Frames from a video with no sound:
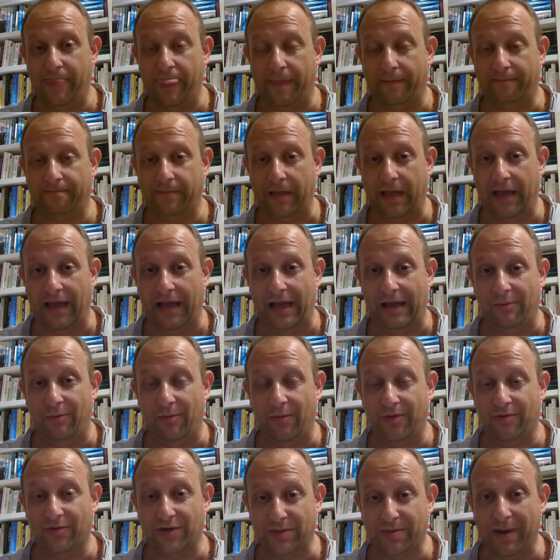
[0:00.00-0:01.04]
with respect to
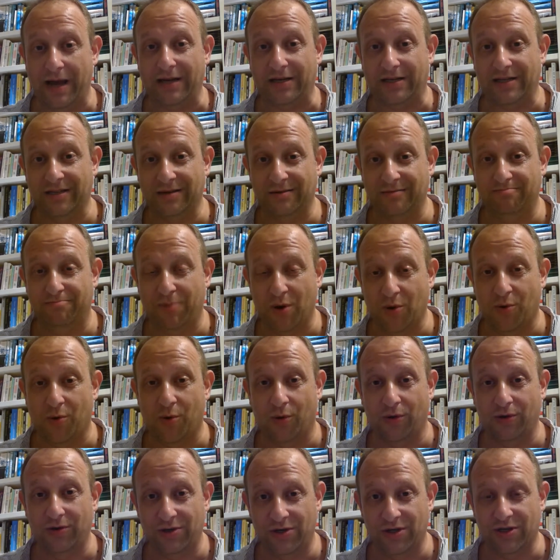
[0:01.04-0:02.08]
the book haul you just saw,
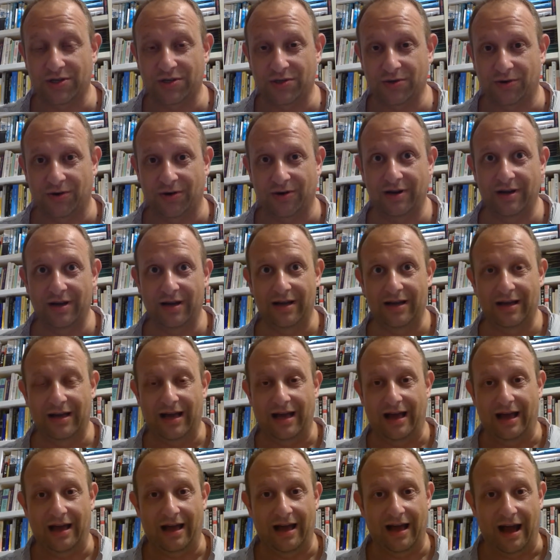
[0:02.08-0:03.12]
I wanted
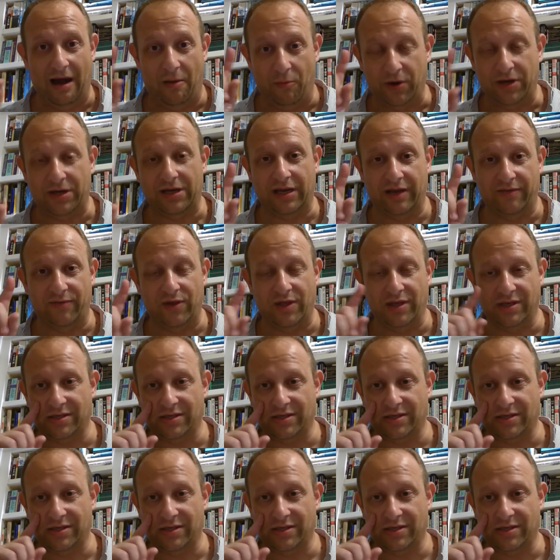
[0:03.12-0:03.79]
to give you this statistic.